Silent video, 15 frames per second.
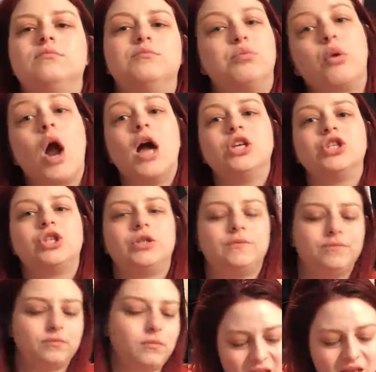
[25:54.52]
brush.
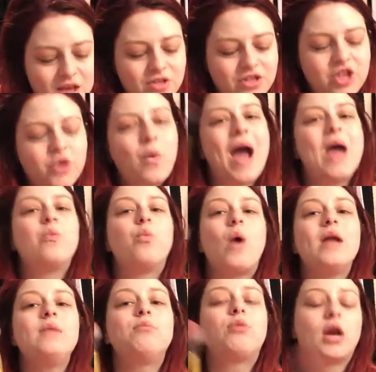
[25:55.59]
The
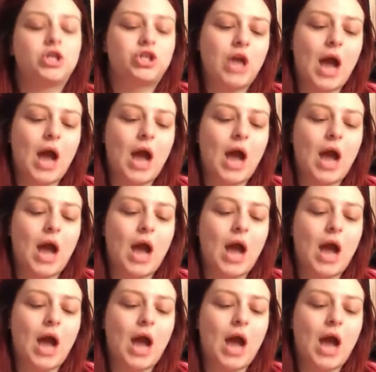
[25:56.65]
Y1 brush